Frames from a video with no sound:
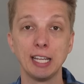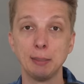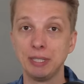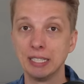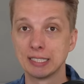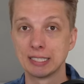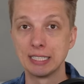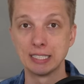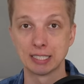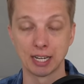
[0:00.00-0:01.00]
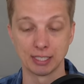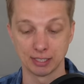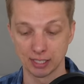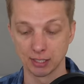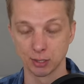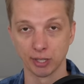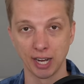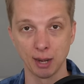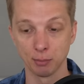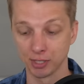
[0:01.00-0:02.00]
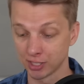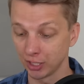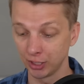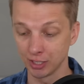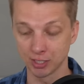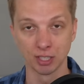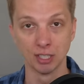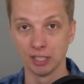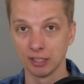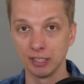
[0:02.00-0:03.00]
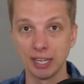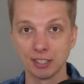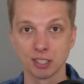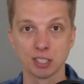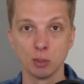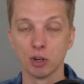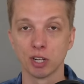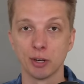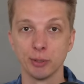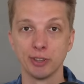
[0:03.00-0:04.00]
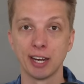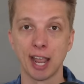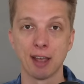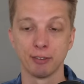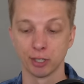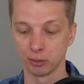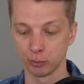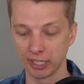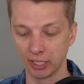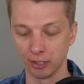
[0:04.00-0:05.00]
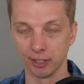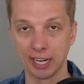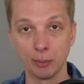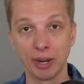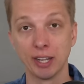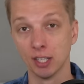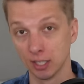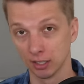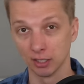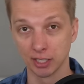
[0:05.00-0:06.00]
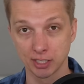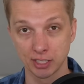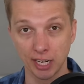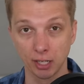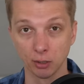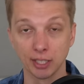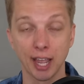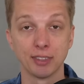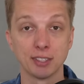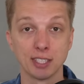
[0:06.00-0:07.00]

APS-C size sensor camera, such as the A6100 that I have it on right here. Anyway, let's take a look at the